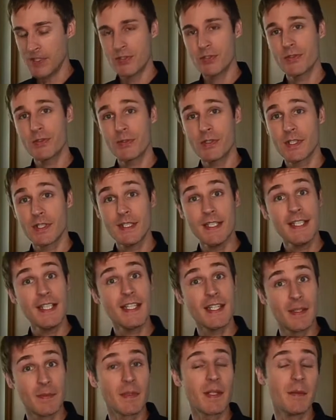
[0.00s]
but
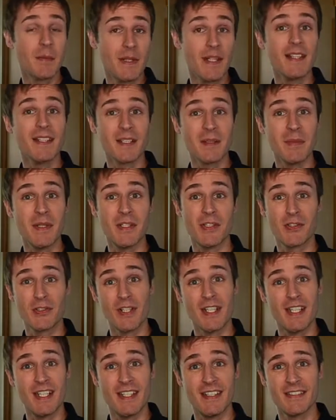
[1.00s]
cleaning them can be a little bit
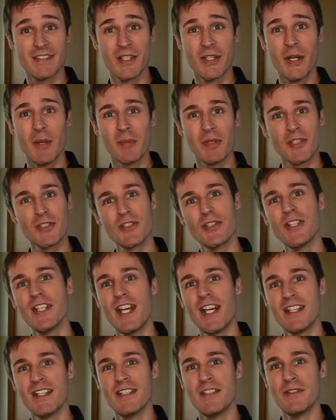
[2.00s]
tricky, so I'm going to show
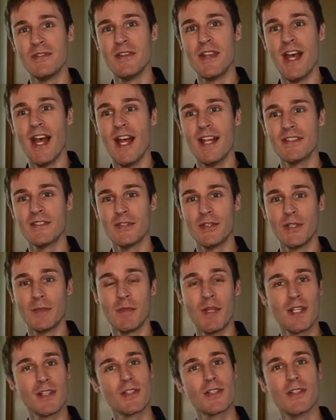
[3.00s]
you how to do that so
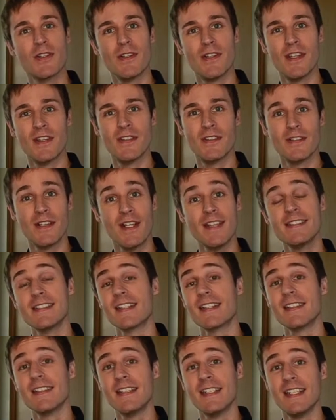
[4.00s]
you make sure that they're
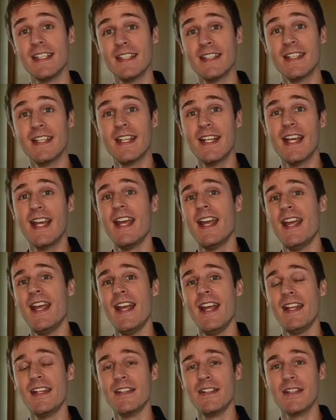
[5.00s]
nice and clean
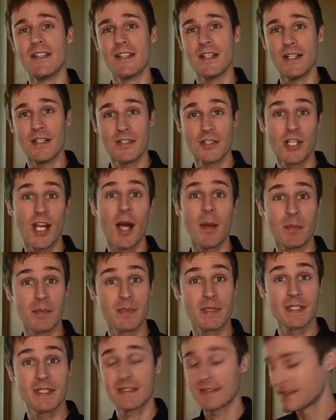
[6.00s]
and uh,
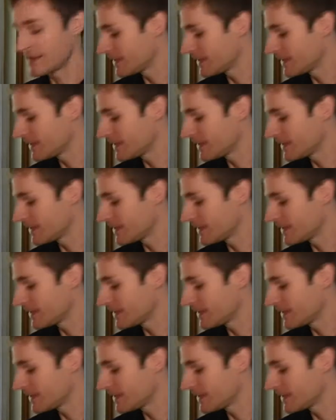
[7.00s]
chopped.